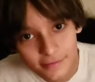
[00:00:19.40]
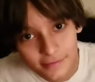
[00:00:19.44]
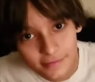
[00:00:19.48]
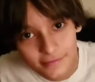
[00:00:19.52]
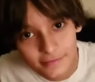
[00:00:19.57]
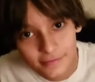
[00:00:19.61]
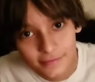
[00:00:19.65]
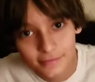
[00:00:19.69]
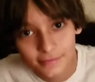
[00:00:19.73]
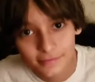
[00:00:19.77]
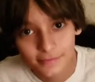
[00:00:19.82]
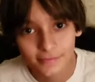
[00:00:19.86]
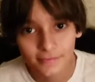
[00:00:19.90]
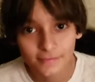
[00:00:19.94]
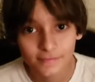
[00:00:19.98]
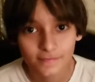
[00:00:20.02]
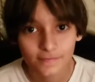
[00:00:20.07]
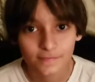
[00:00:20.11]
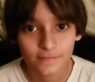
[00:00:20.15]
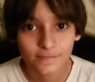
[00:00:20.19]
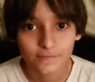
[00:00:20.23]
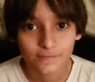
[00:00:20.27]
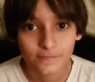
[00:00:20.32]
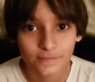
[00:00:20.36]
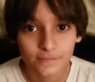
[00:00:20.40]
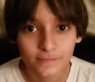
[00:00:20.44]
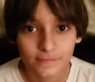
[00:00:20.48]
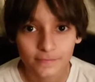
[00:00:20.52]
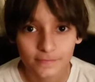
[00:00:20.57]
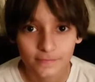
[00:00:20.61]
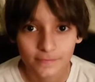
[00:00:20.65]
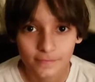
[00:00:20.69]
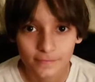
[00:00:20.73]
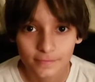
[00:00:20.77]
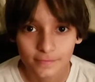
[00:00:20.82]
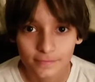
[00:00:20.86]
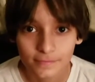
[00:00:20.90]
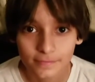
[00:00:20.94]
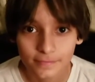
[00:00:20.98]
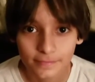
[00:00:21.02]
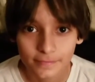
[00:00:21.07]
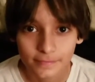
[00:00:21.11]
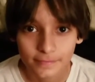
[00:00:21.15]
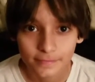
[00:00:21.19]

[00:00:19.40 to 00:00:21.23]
[no speech]